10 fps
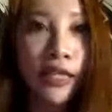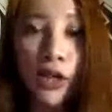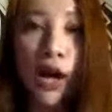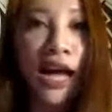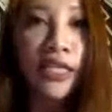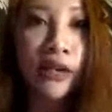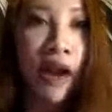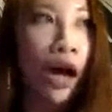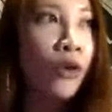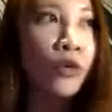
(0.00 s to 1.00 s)
you know, ask
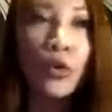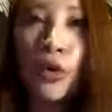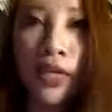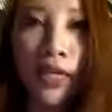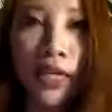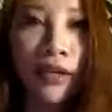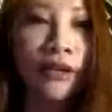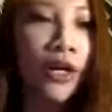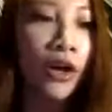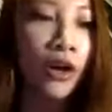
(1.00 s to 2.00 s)
around,
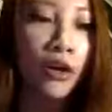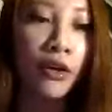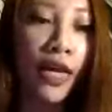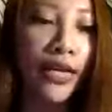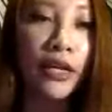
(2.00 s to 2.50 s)
Google or like,